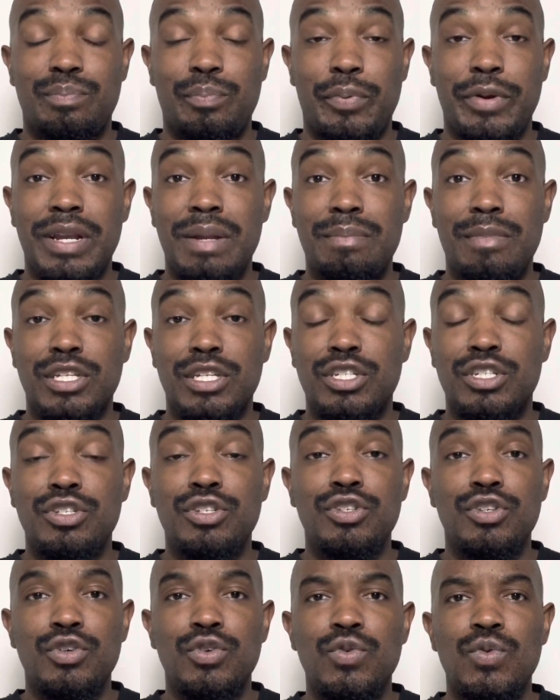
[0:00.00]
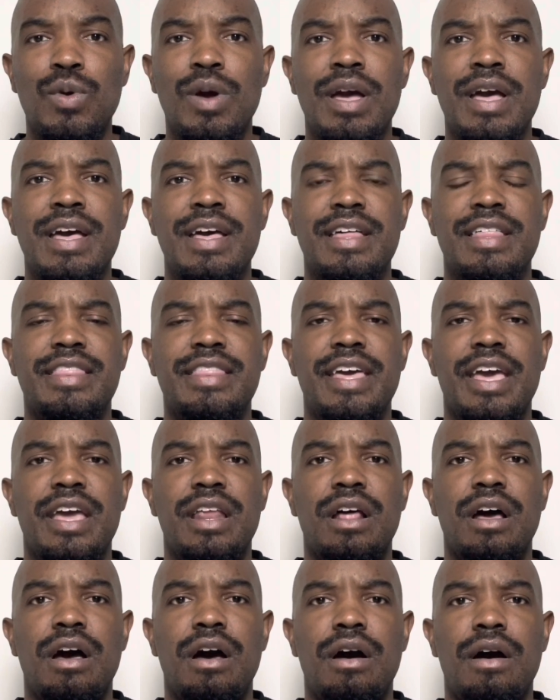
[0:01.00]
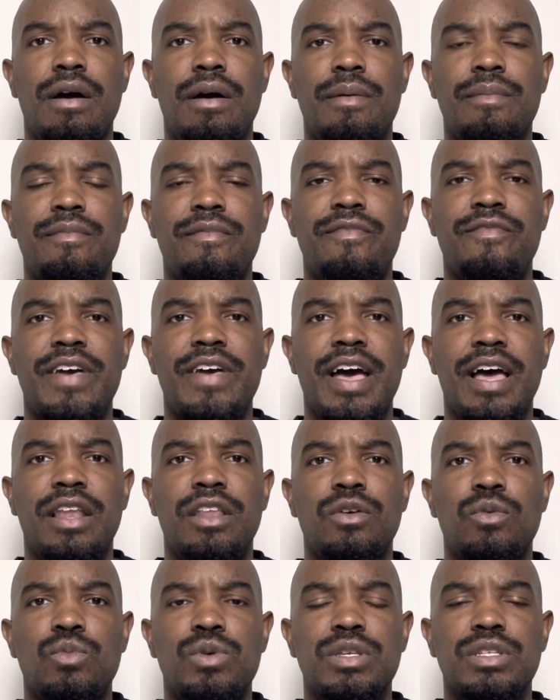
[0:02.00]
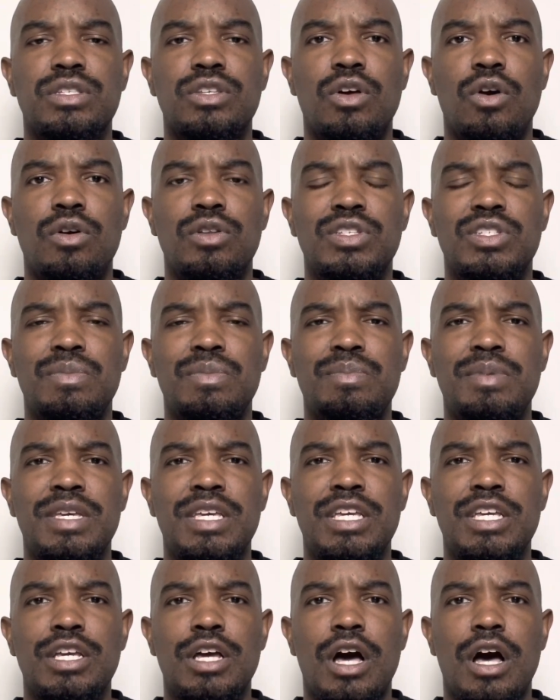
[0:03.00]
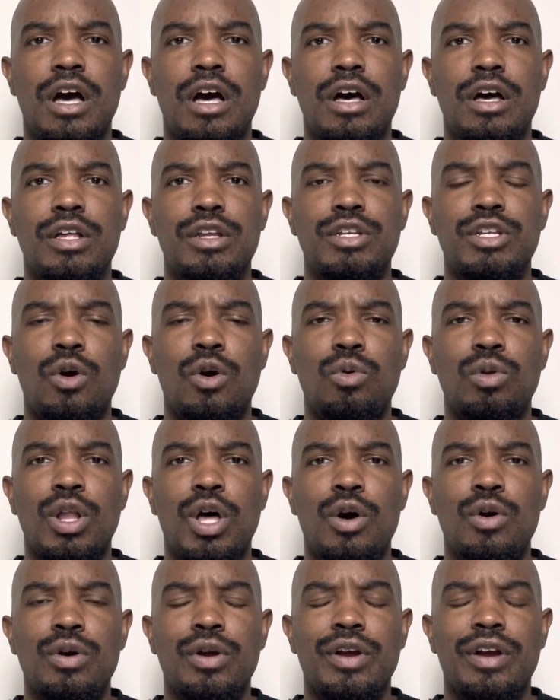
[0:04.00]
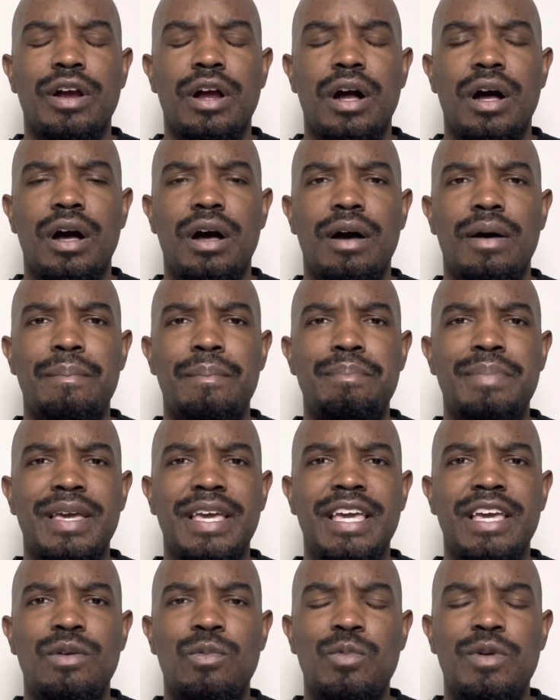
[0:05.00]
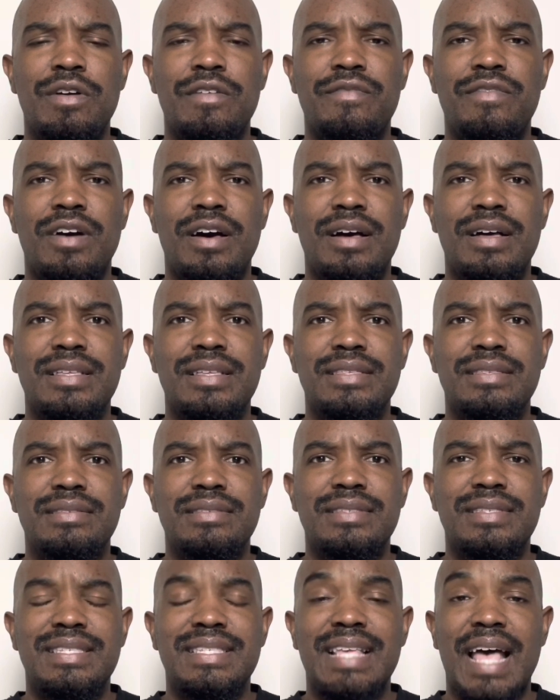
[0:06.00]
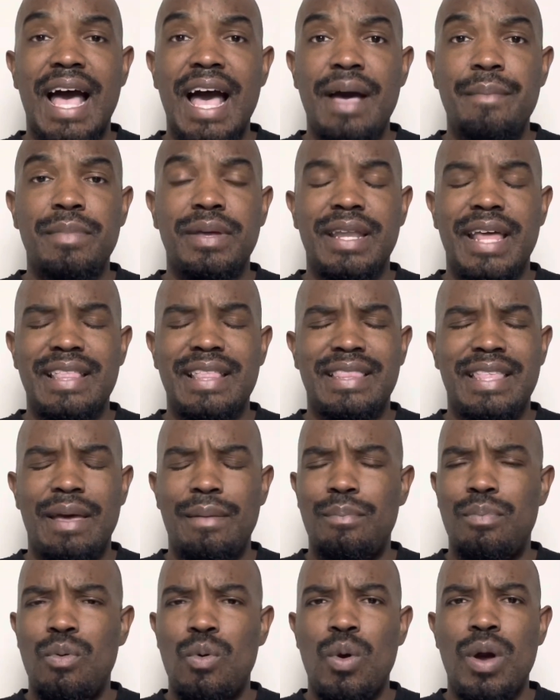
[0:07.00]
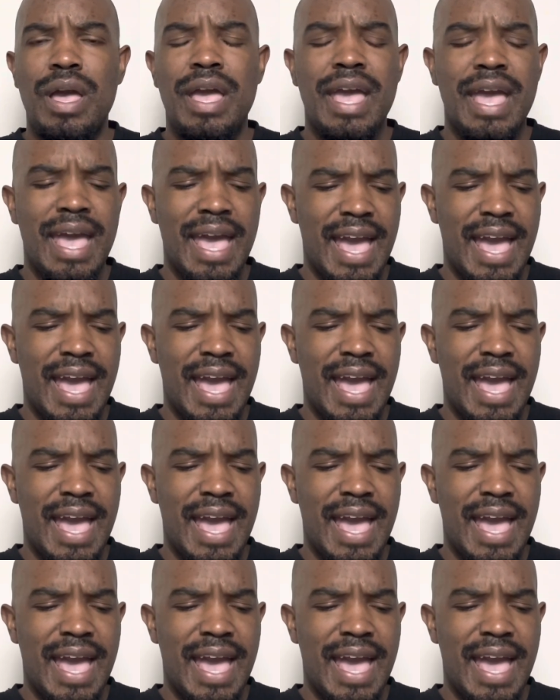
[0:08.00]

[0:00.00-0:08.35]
pretty much knew that Fallon was going to be no longer being with Simon at that point.